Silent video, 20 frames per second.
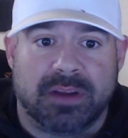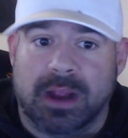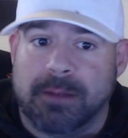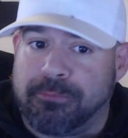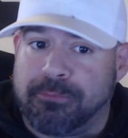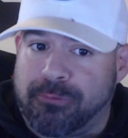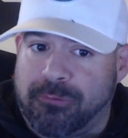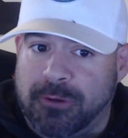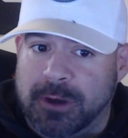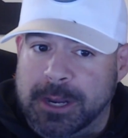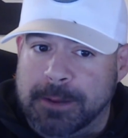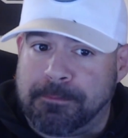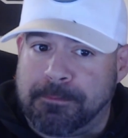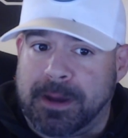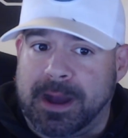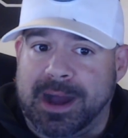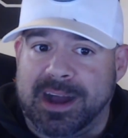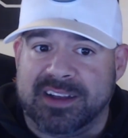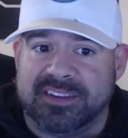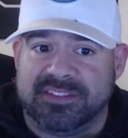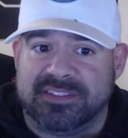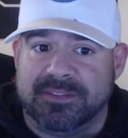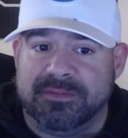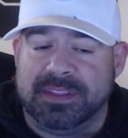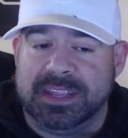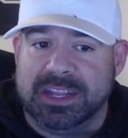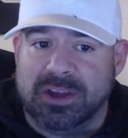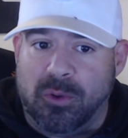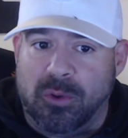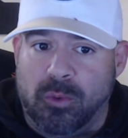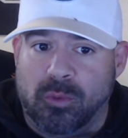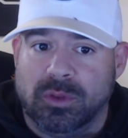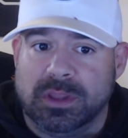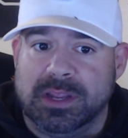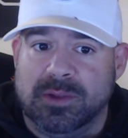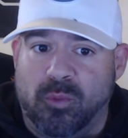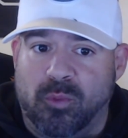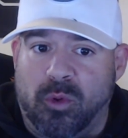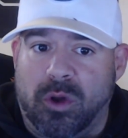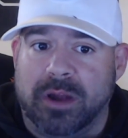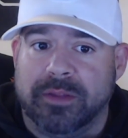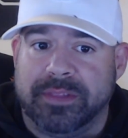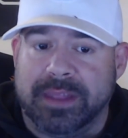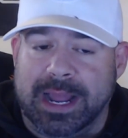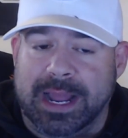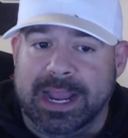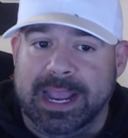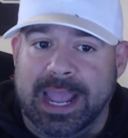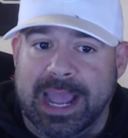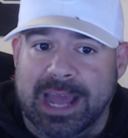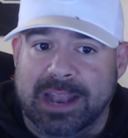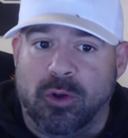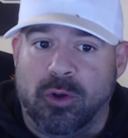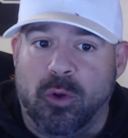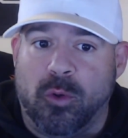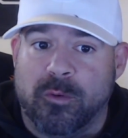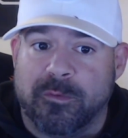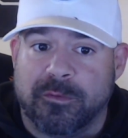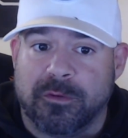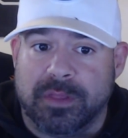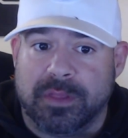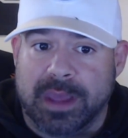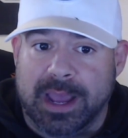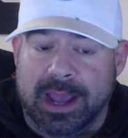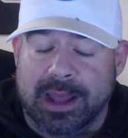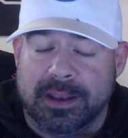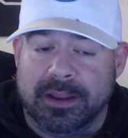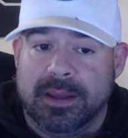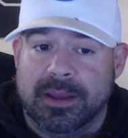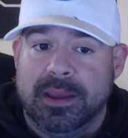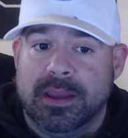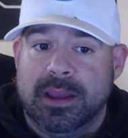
I'm pretty positive the only one that I had over that